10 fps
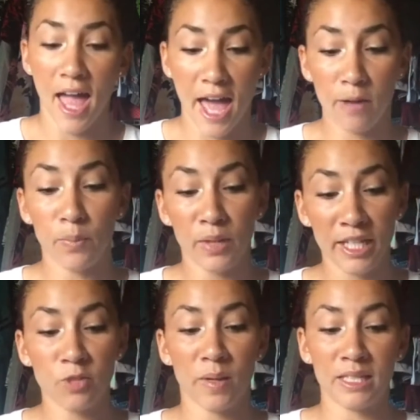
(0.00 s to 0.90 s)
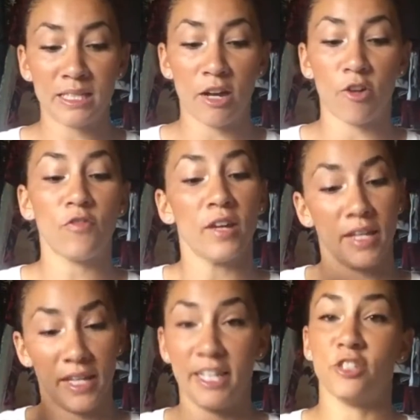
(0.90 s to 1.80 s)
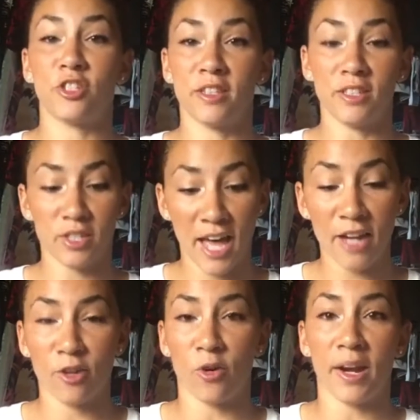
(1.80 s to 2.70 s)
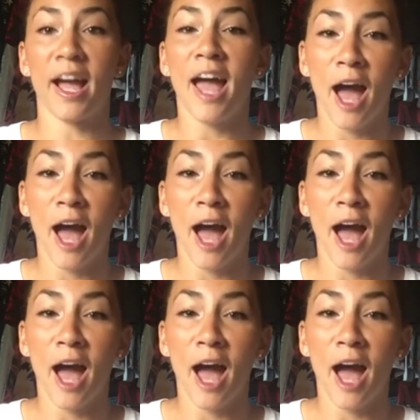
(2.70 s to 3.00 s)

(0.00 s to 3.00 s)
and place myself into this category.